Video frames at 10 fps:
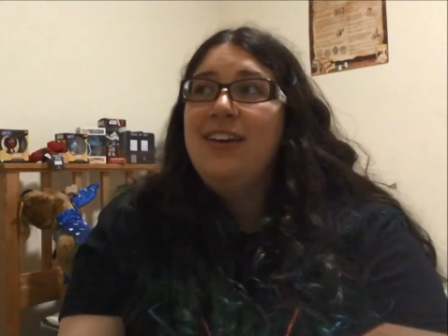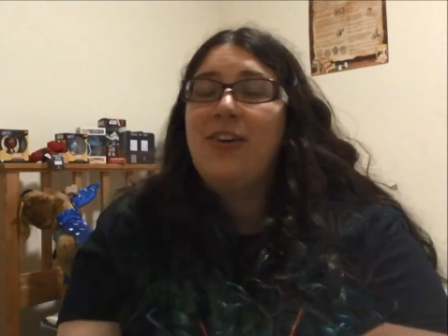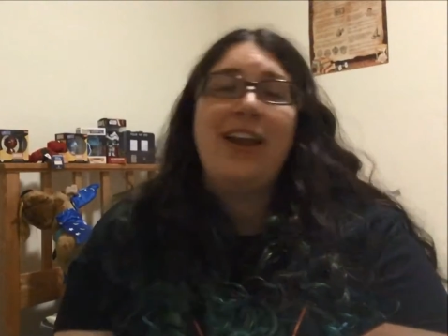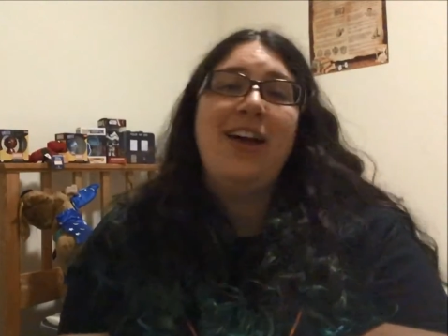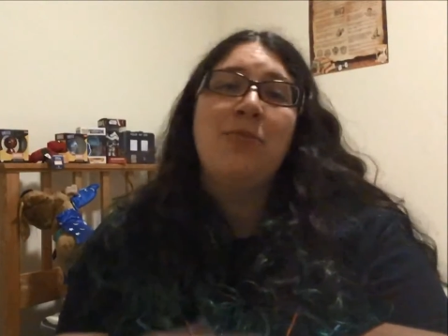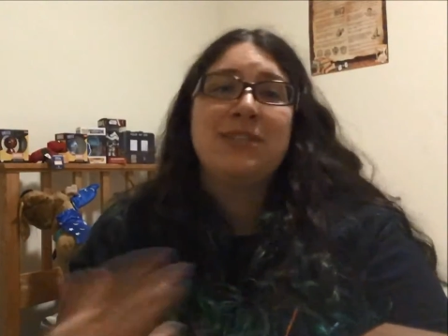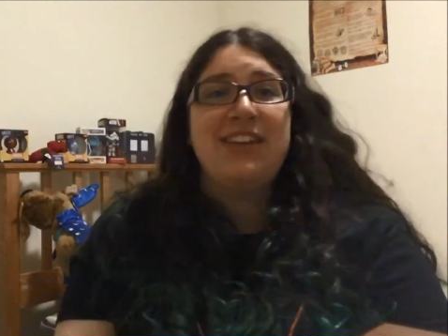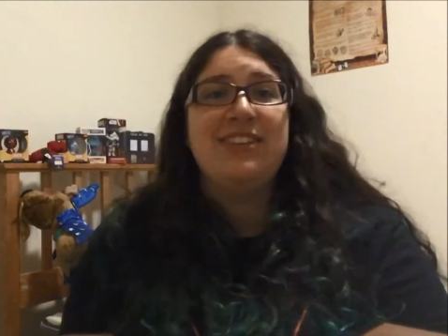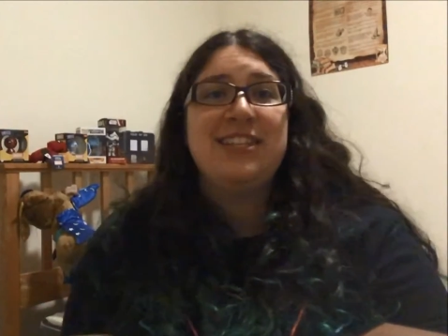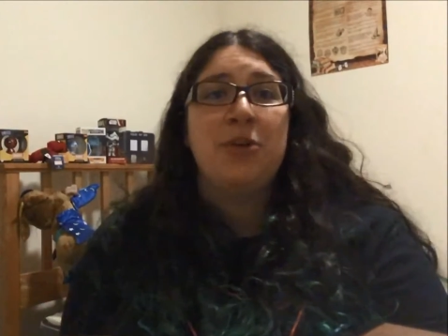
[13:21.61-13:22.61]
okay, not almost
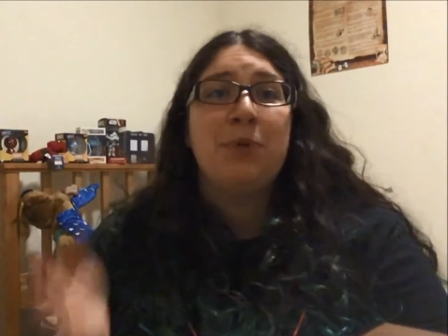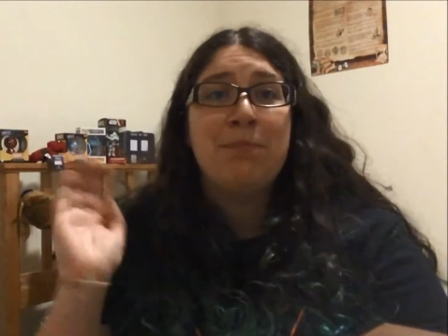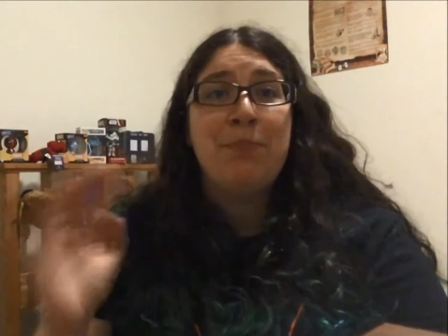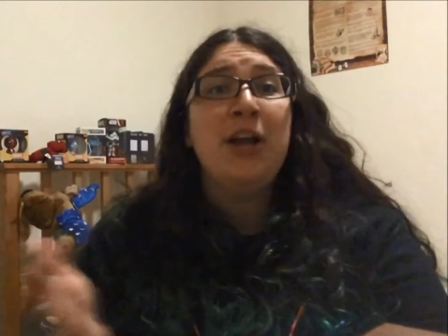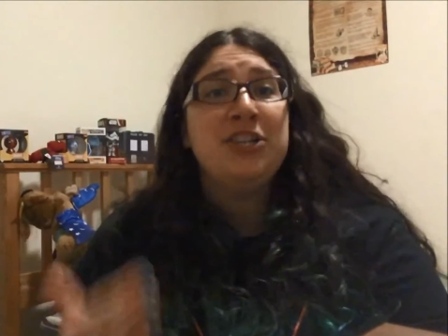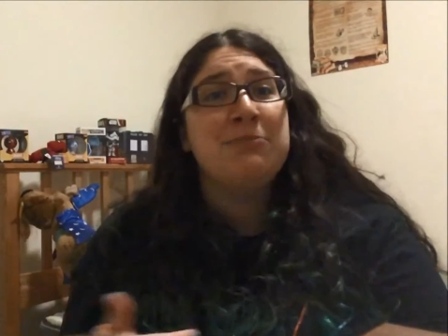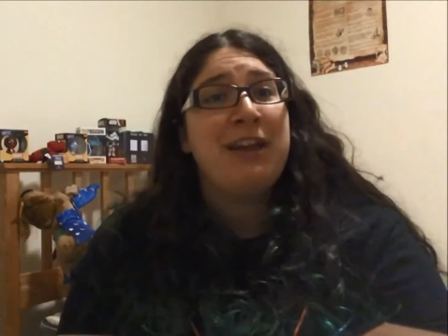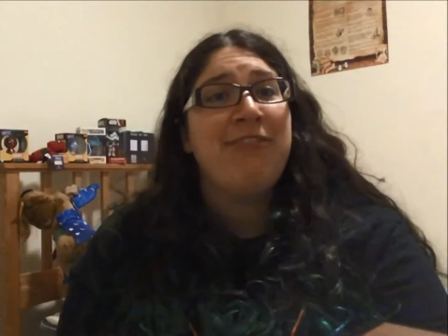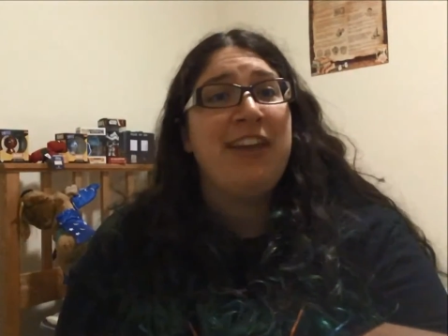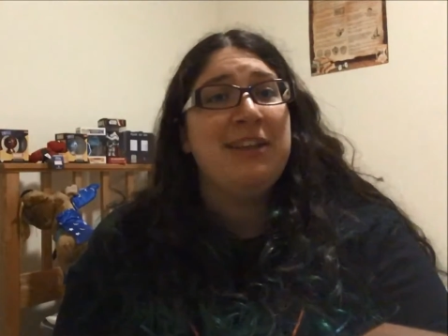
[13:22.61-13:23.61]
every single, but a bunch of
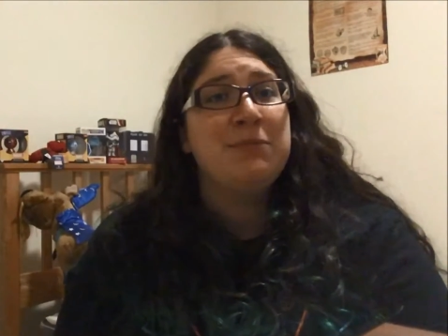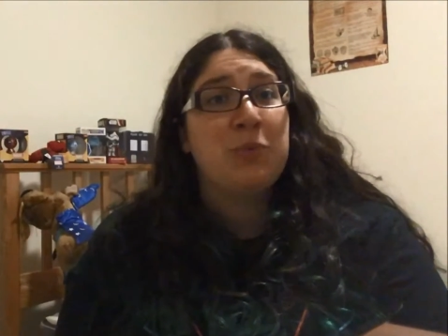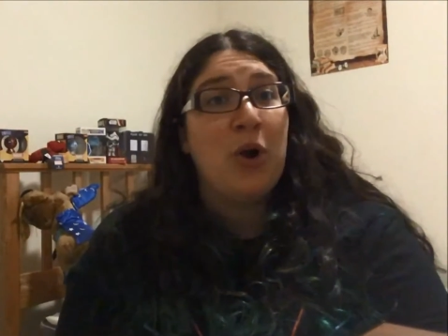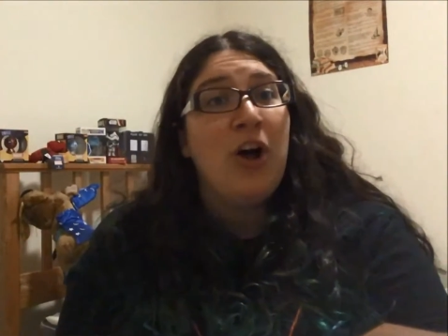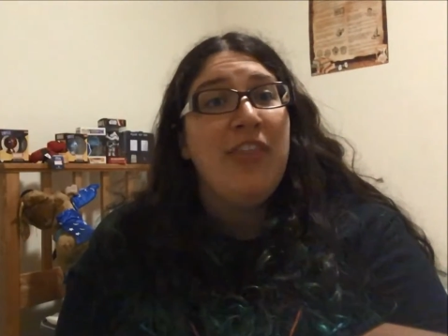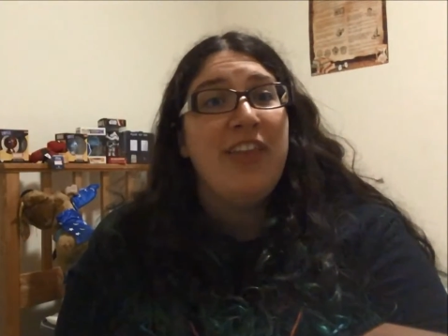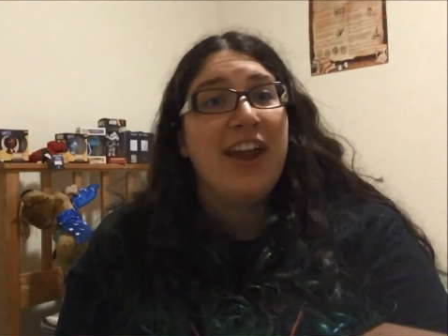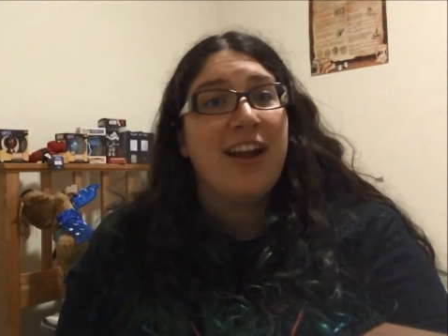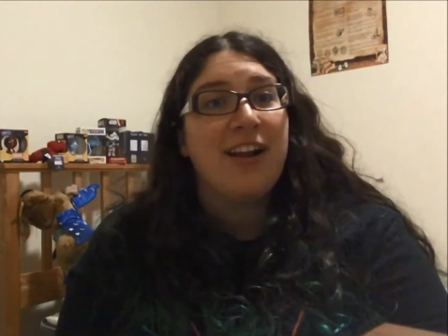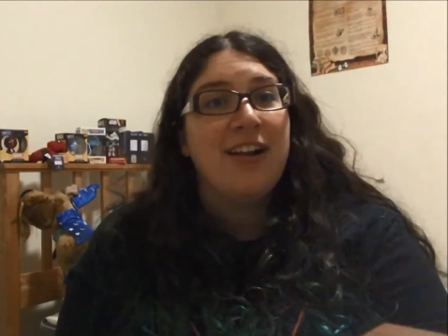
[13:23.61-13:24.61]
my fandoms were on
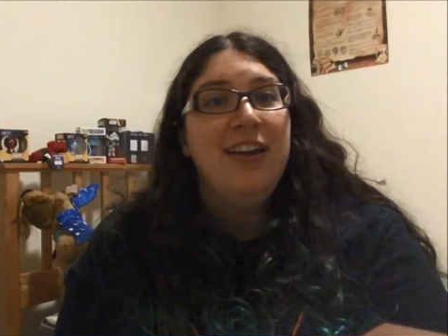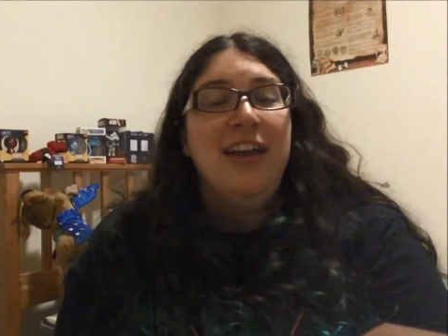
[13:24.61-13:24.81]
there.